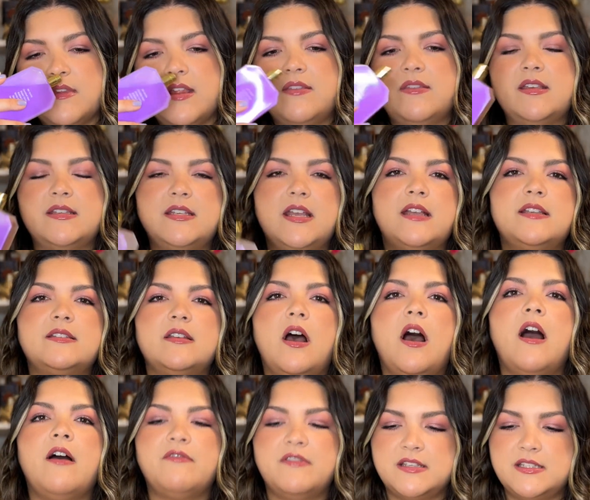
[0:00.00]
This
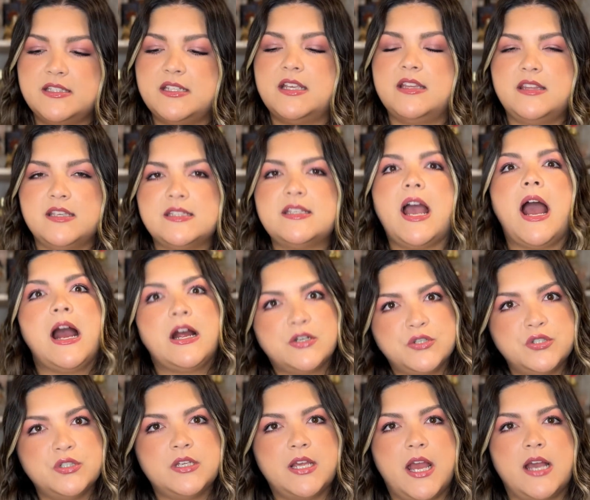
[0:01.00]

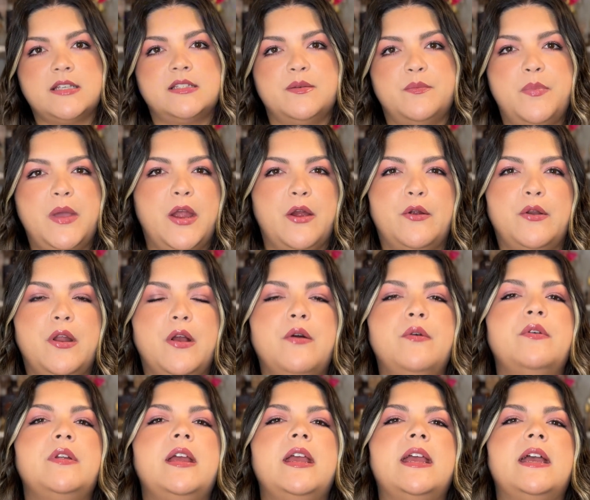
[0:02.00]
actually has a pear
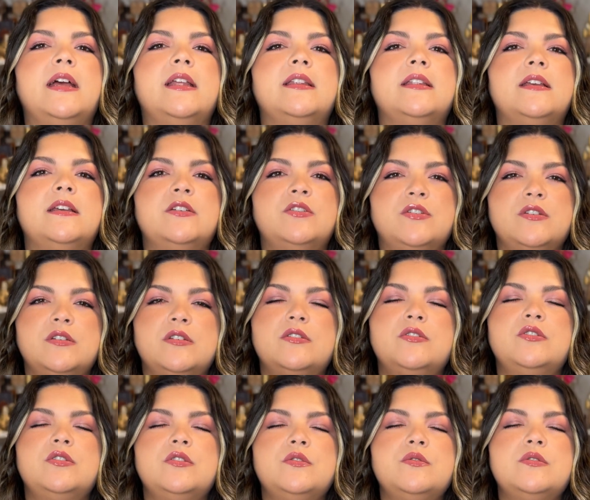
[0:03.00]
note, and it's
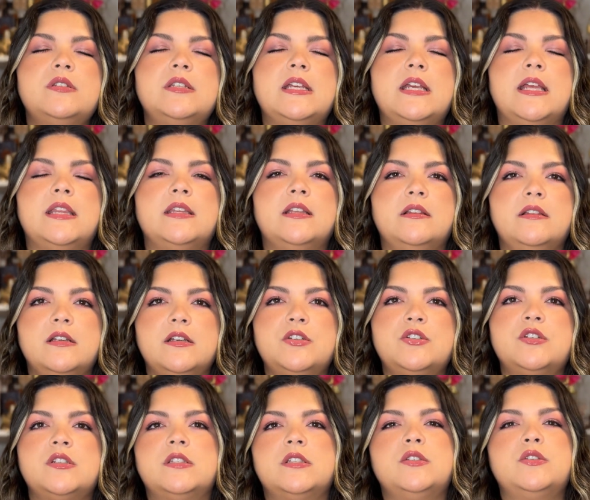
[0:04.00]
just juicy and
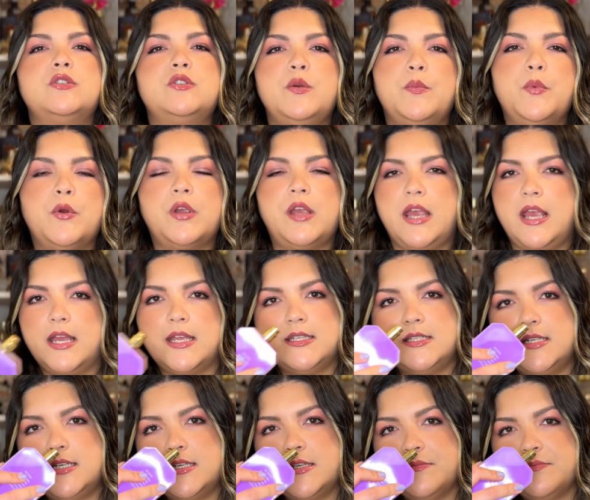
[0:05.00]
delicious and super
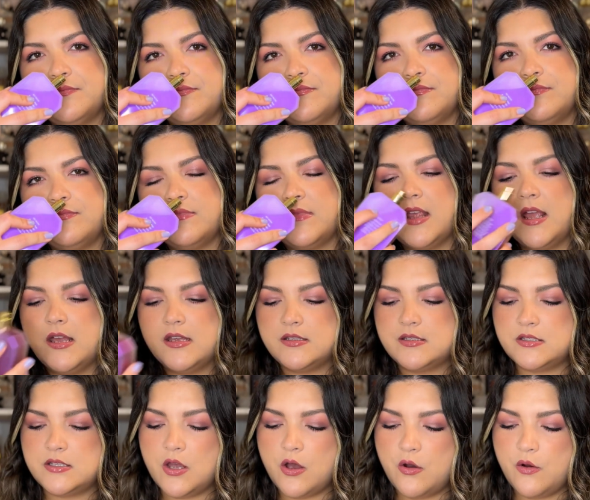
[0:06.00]
candied.
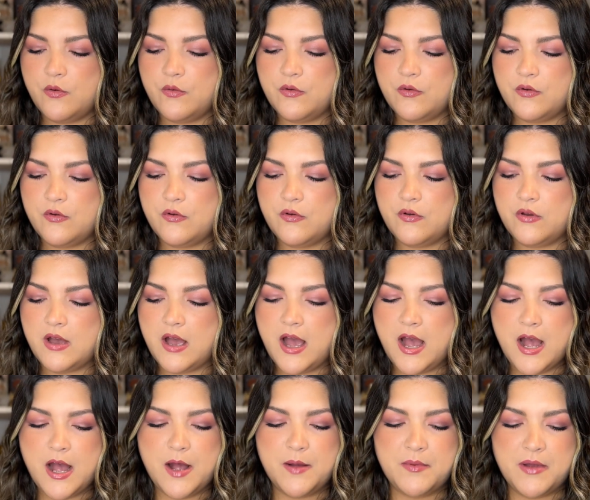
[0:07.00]
So
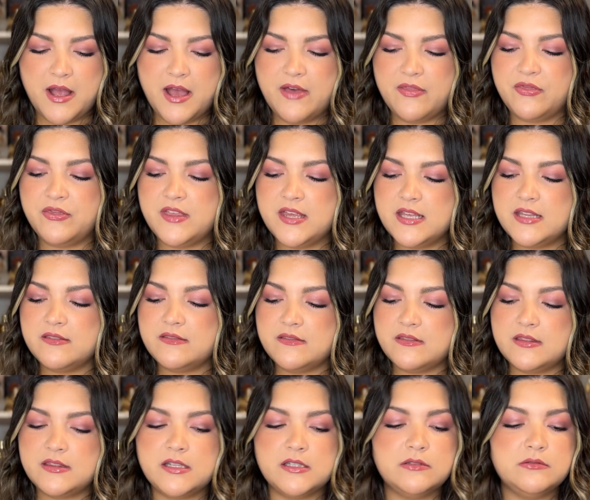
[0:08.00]
the
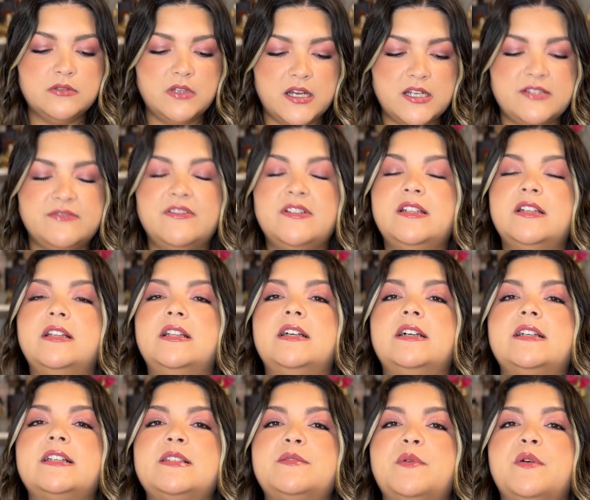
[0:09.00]
Lush
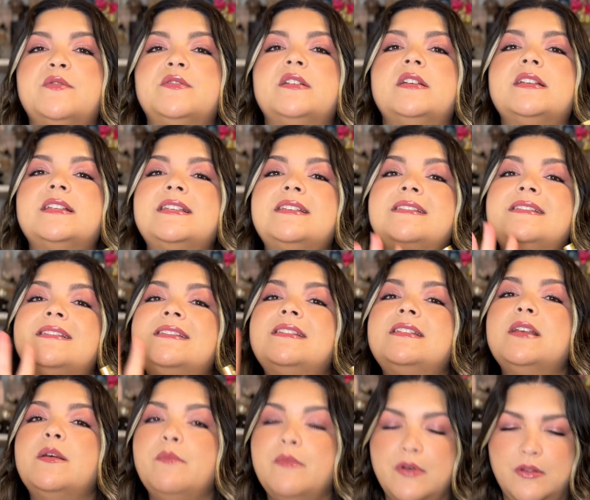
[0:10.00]
Vanilla smells
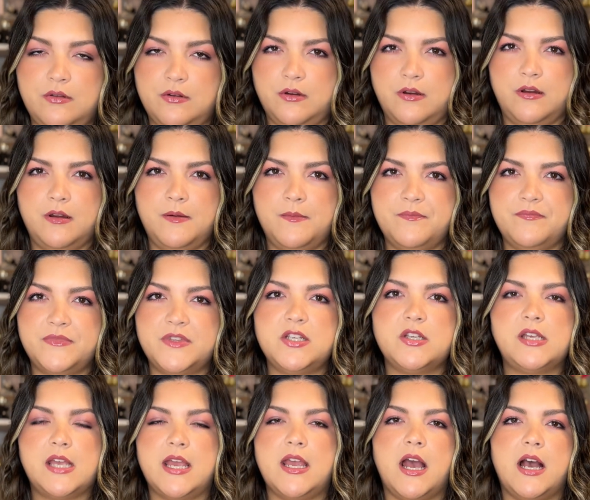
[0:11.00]
similar
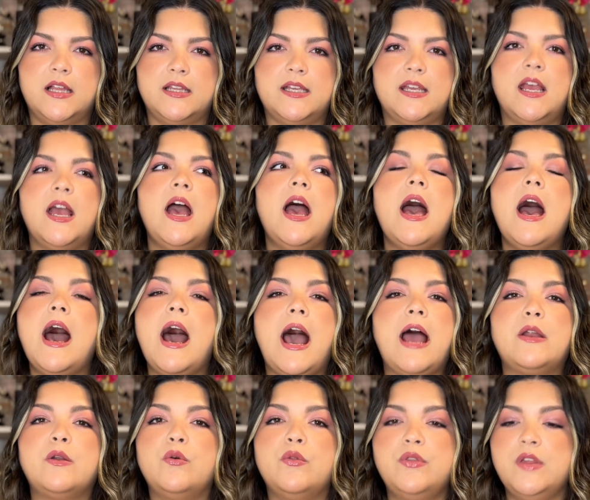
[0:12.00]
to Kayali.
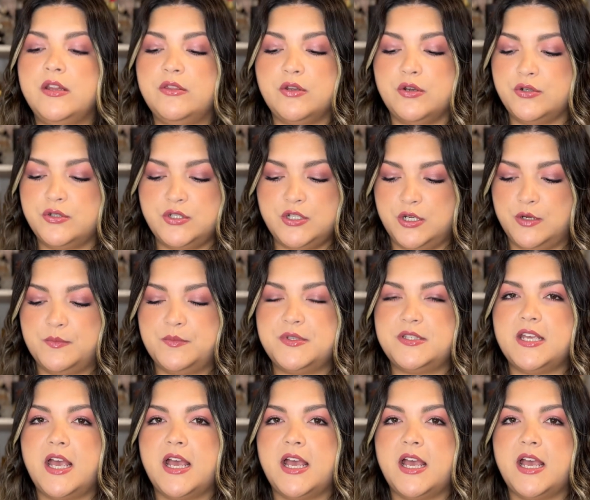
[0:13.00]
I don't think they're dupes.